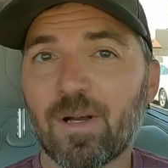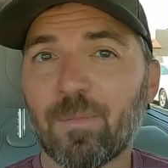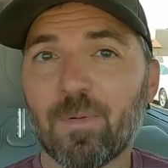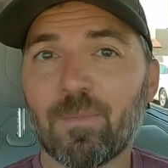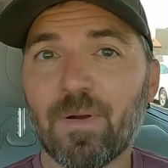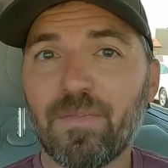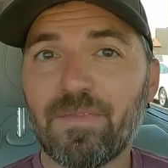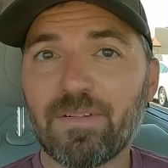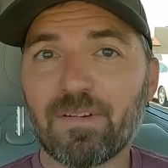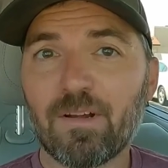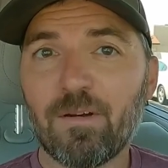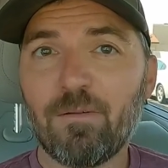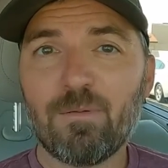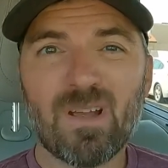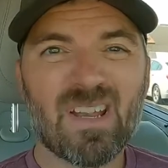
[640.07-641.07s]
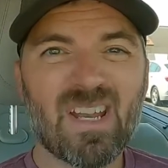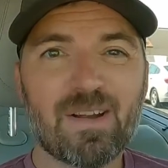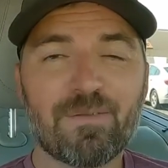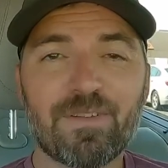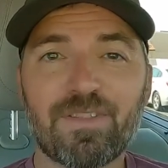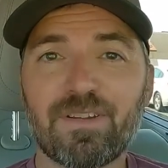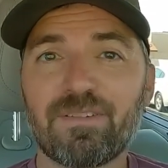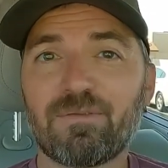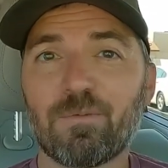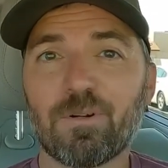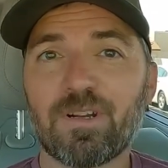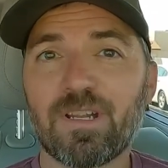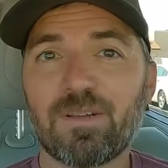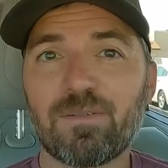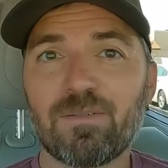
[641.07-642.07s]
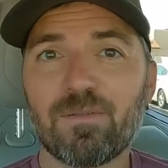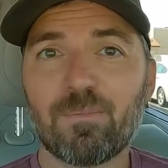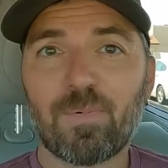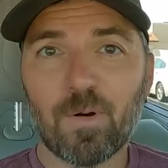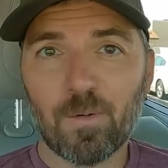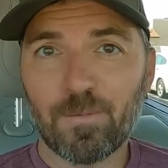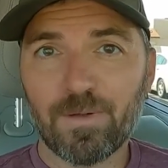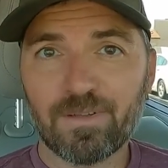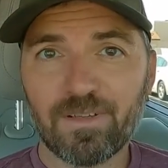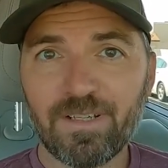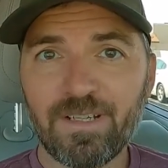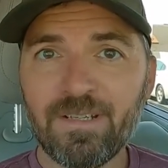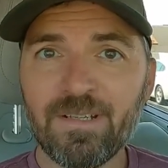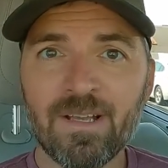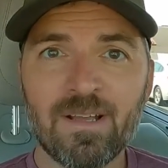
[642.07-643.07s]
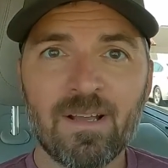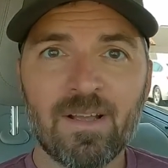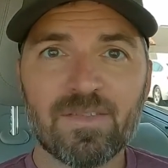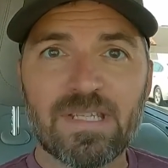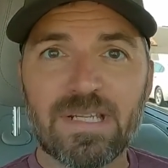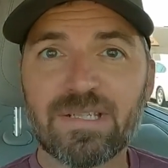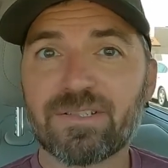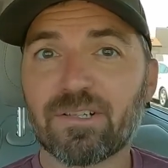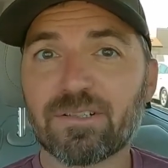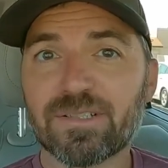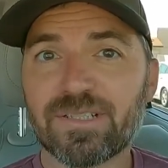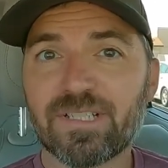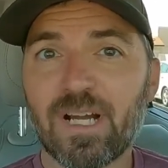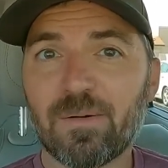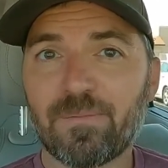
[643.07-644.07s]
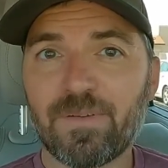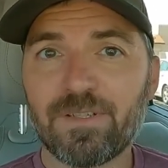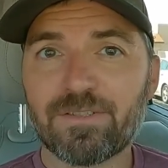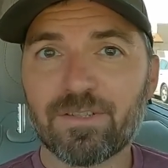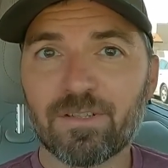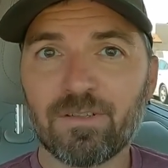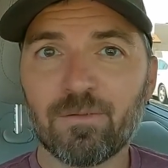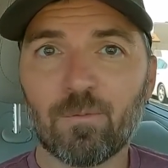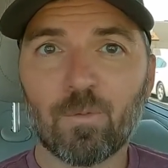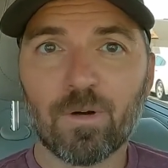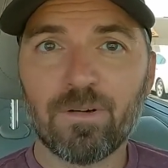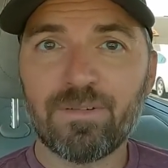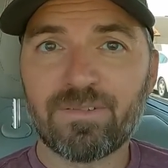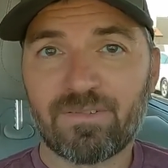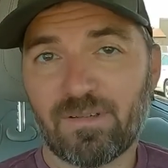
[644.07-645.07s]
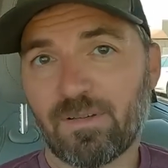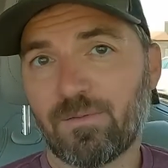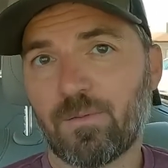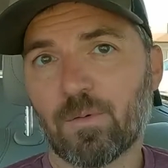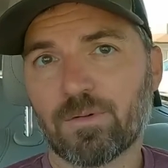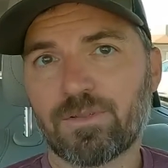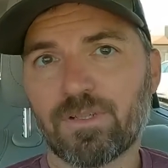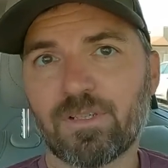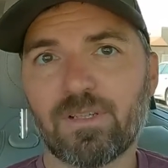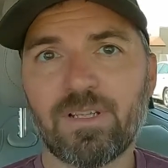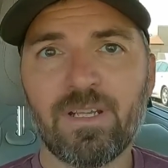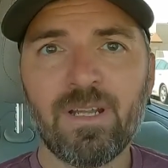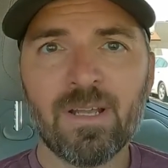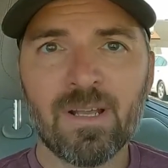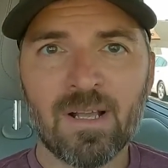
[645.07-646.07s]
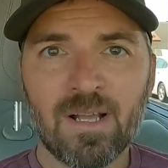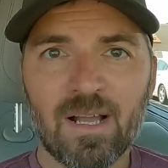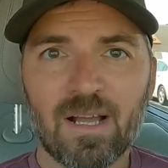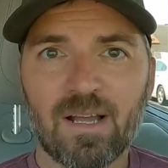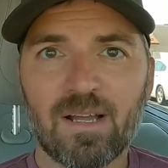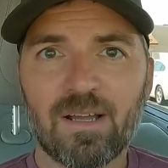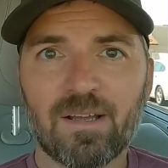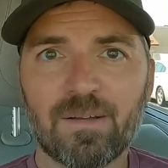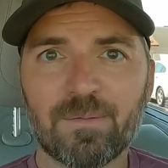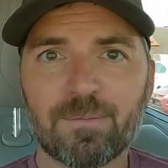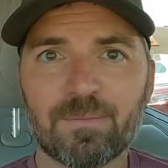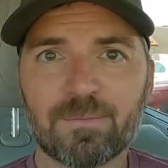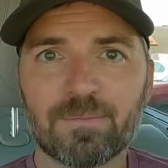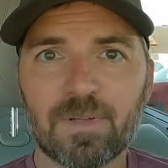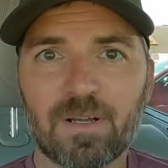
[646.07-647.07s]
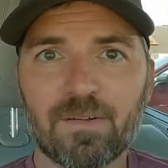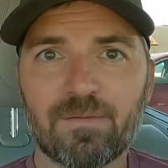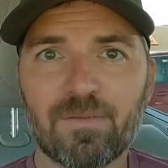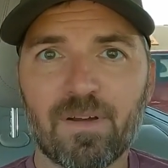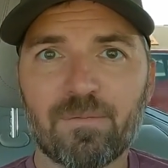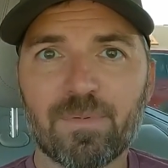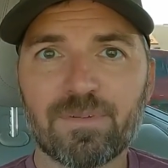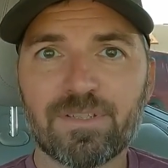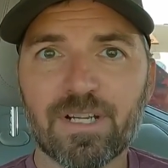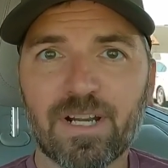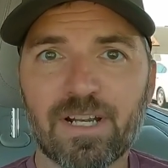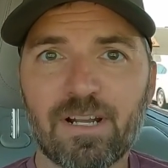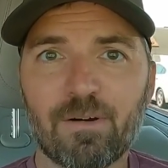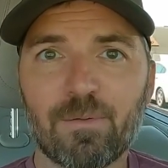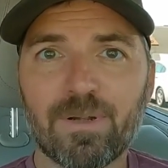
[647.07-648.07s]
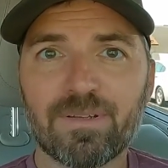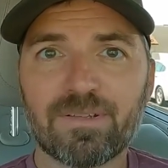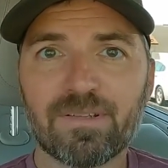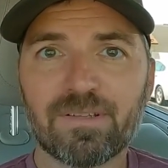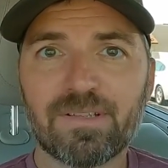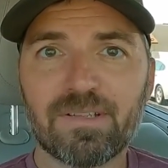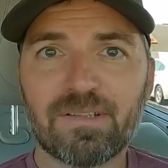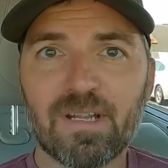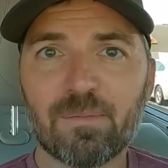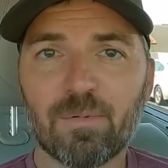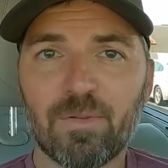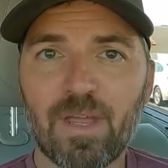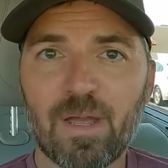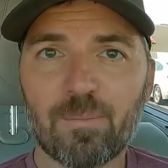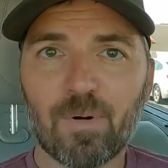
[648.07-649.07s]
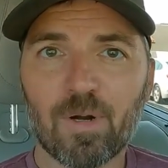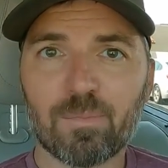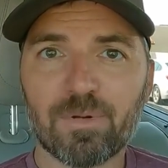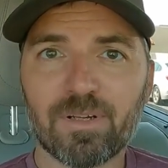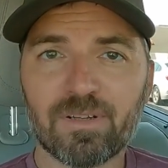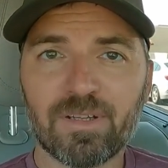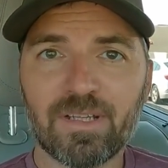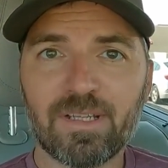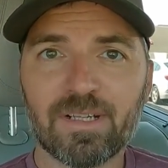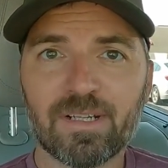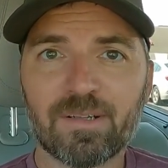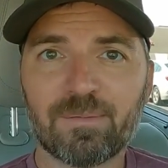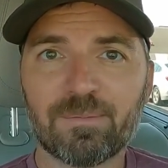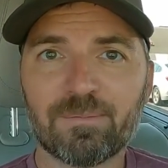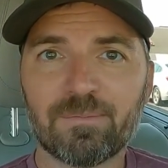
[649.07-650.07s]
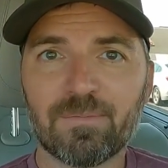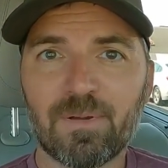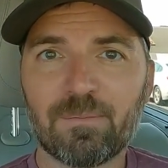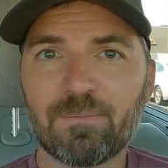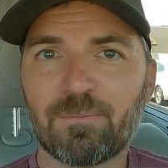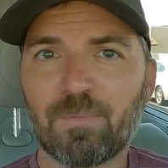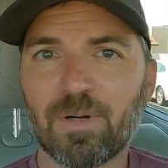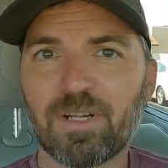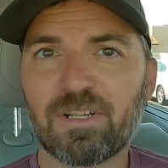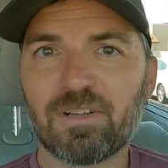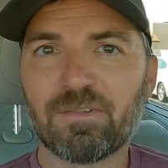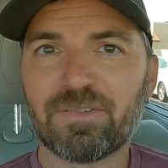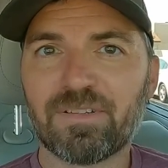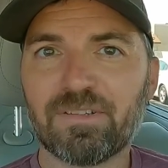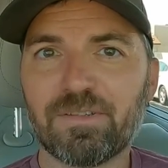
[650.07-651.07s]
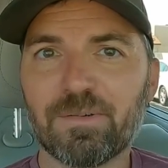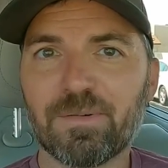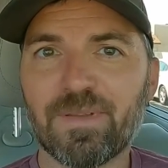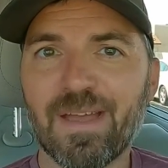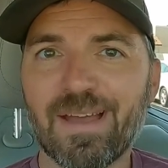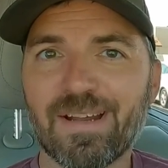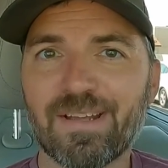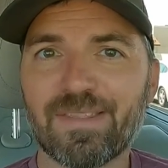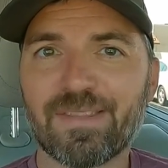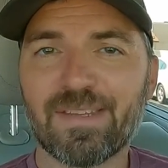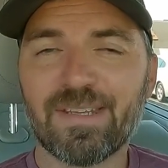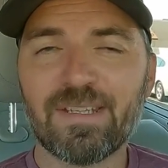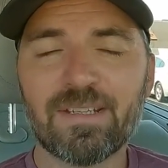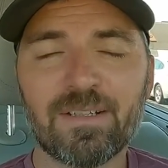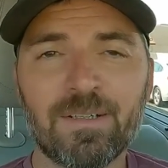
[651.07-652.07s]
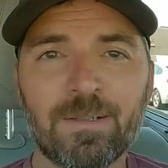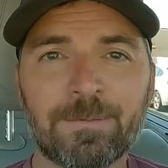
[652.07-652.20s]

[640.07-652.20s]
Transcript: a couple months ago, and everything's working perfectly. The start-stop feature works, unfortunately. I've been checking out ways to disable that permanently, and I'm pretty close to doing that, I think.